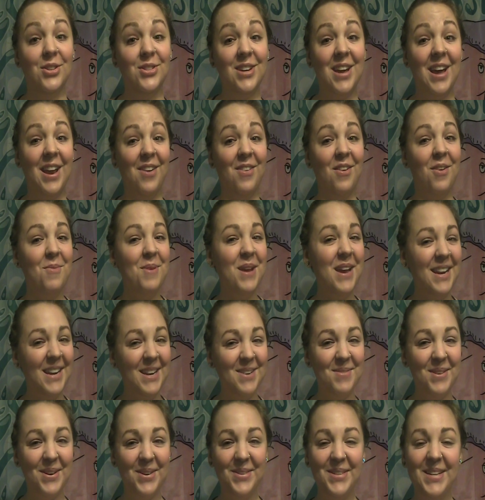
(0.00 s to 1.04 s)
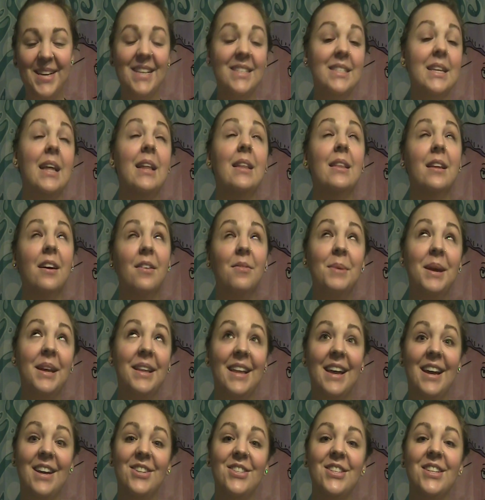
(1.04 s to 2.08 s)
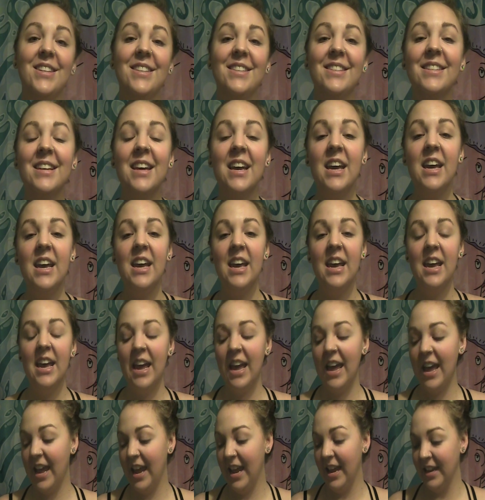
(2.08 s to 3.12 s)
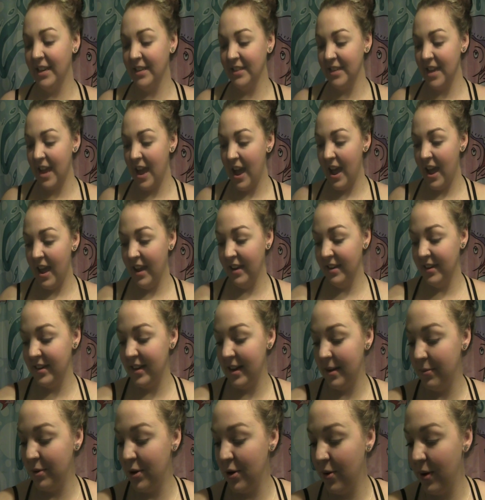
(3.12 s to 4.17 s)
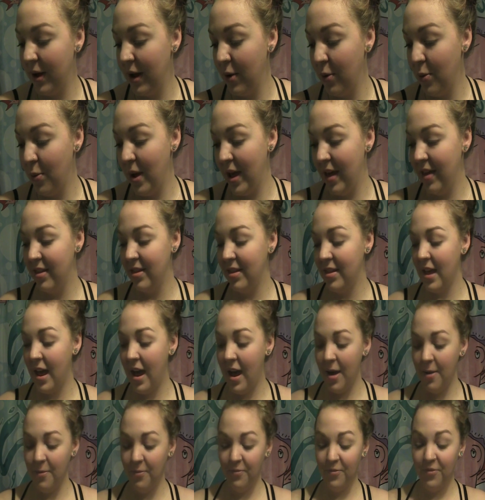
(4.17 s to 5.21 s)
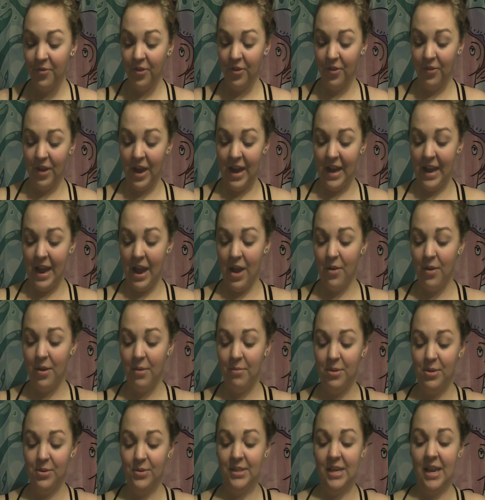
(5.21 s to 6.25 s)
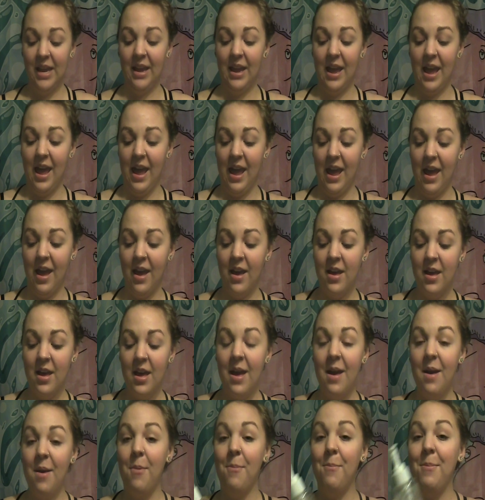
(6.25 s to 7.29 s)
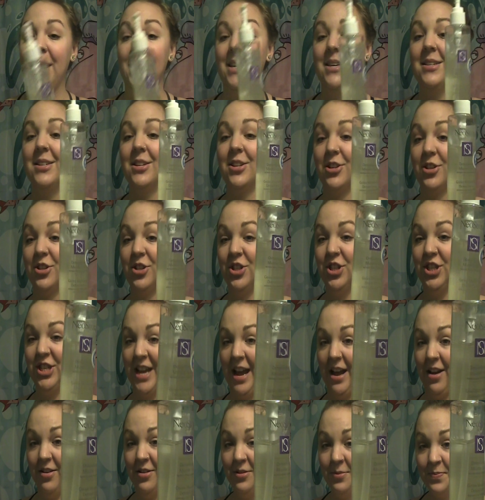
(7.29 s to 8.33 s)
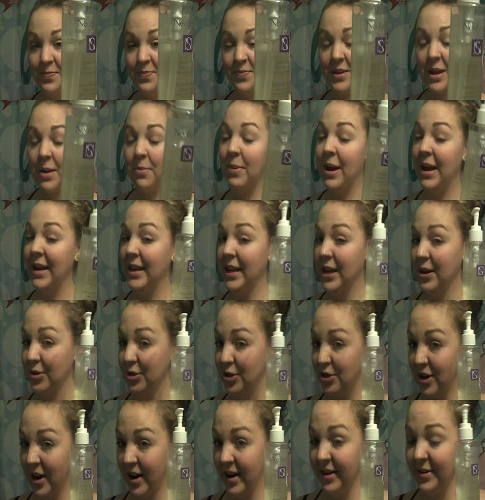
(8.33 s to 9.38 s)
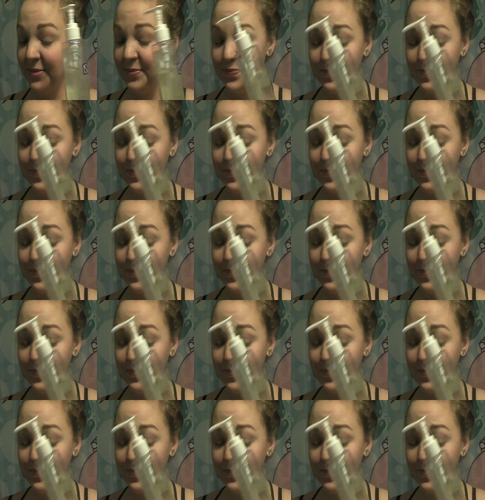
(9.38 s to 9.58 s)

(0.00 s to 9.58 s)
kind of panic mode because I love my lashes, and I ended up going with, for right now I'm using a micellar gel by Neostrata.